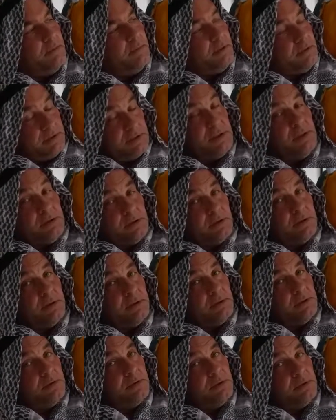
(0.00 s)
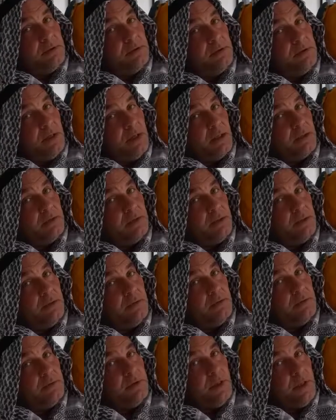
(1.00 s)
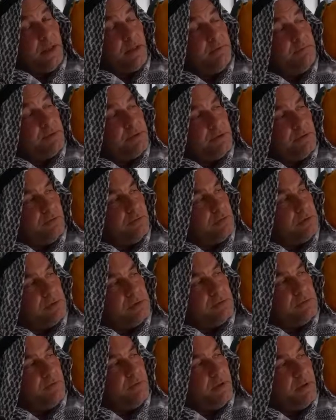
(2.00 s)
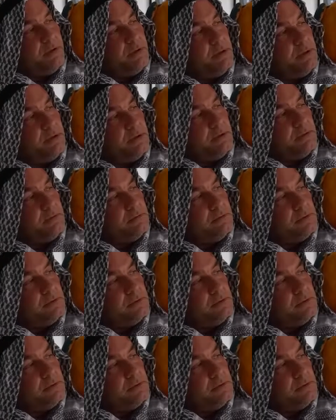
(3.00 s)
But still, the young girl came. She was very